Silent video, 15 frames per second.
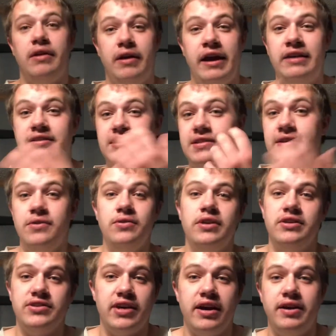as soon
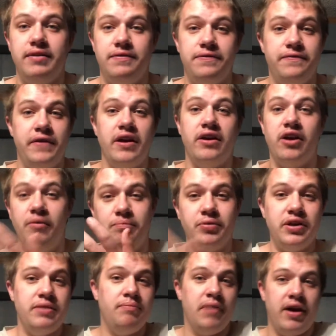as I
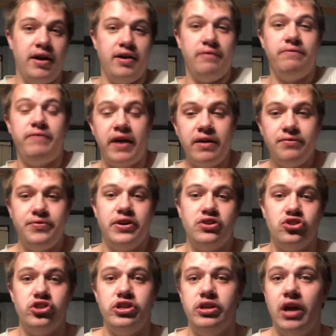complete my fan
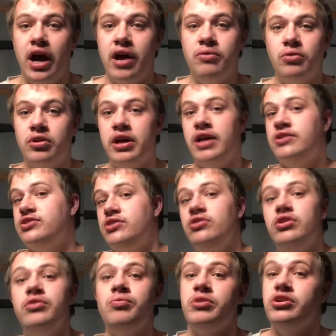fiction, I will
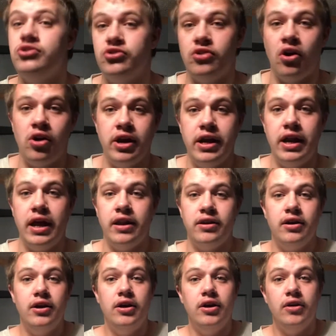instantly restart it and
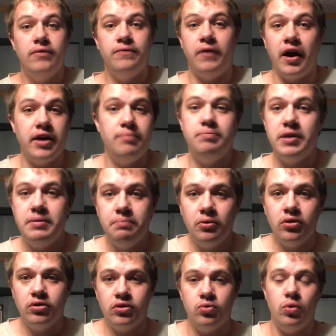find
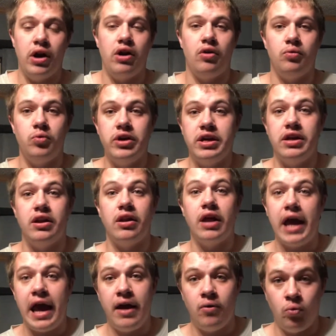people where we can
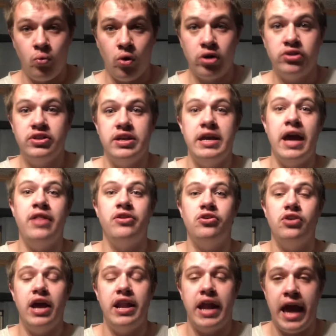work together
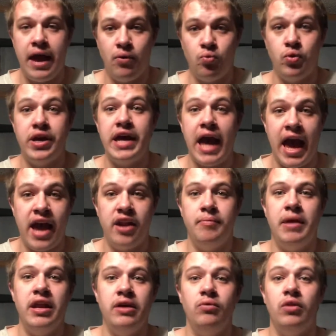and
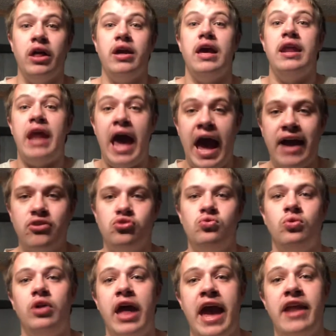reanimate it like an
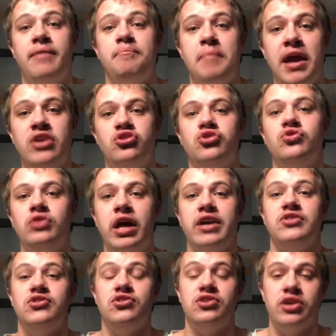actual animation like
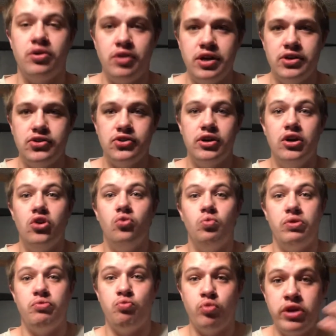series
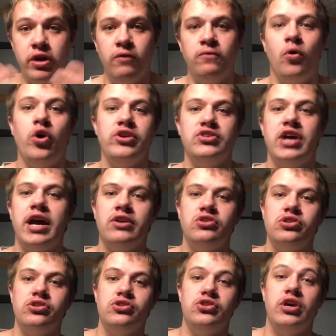with real voice
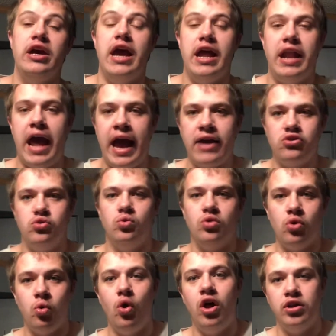actors and actual
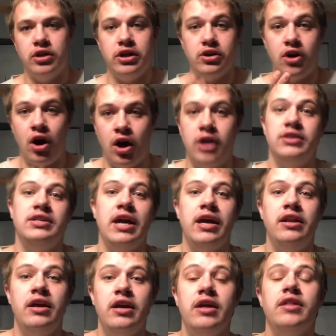quality content
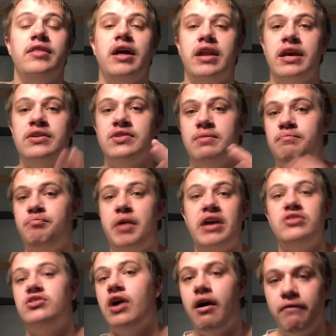that isn't
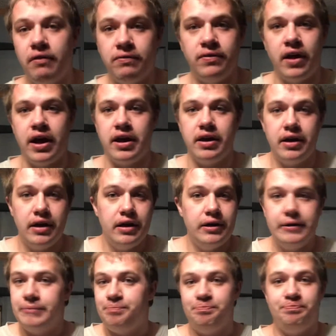based off of like
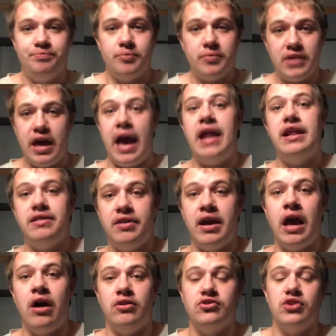anything
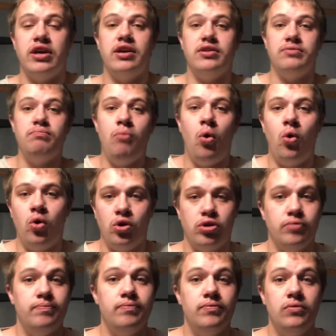else. Like it's more
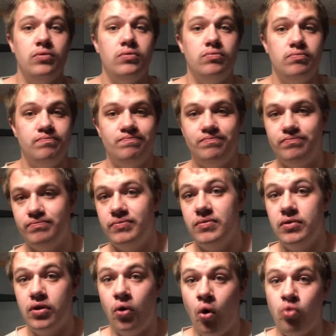
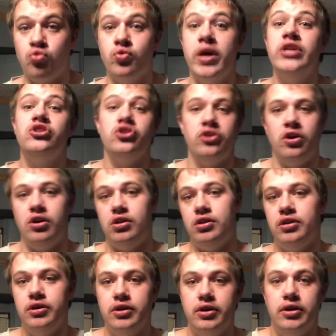original.
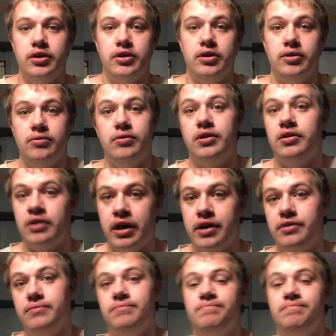Like,